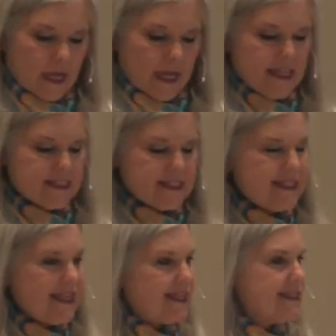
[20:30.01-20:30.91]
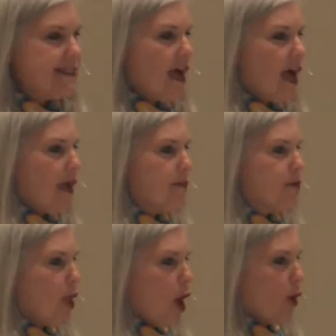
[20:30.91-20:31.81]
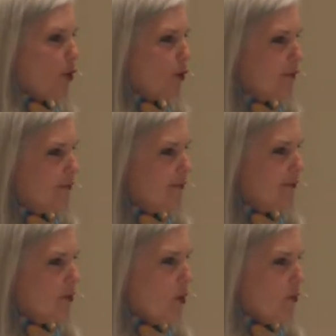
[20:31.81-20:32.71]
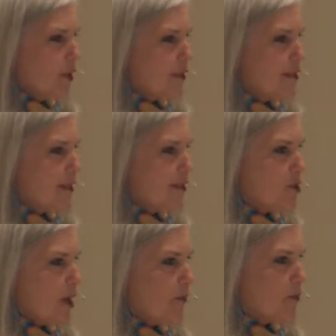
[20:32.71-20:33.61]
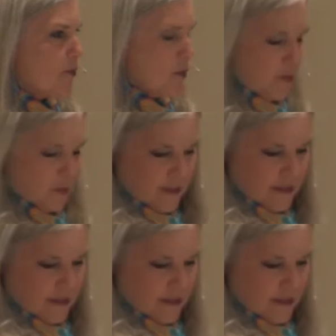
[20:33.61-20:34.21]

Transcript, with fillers: it's 10 times longer, the one we're going to see in chapter 2.